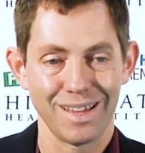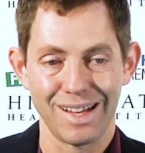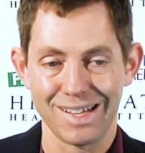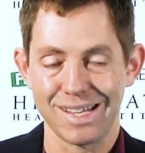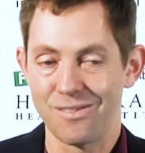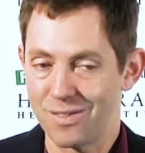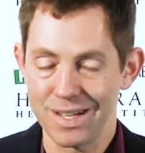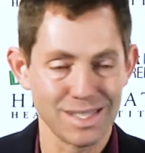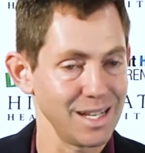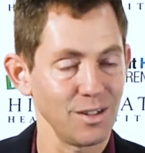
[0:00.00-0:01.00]
because every
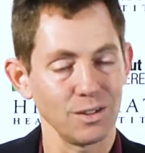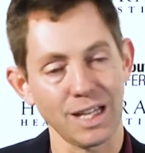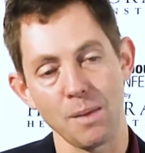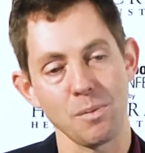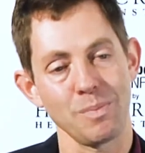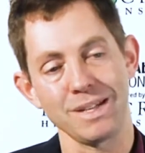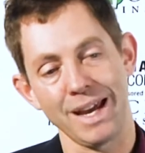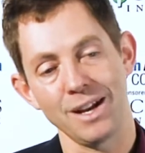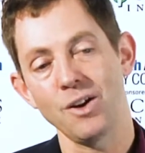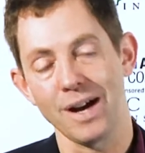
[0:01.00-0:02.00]
single type of
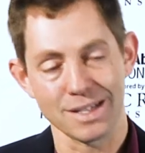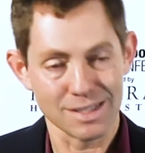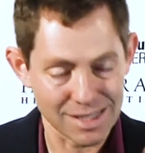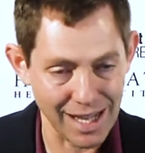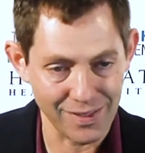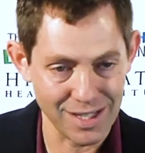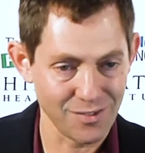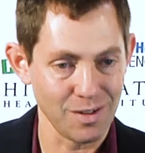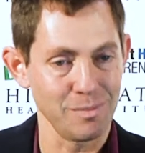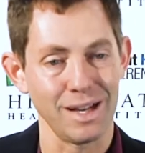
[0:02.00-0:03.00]
potato has a slightly
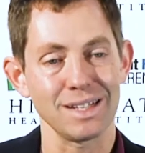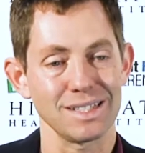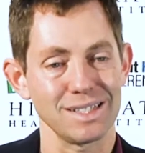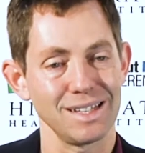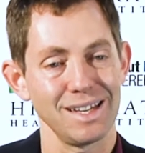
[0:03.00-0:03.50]
different mix.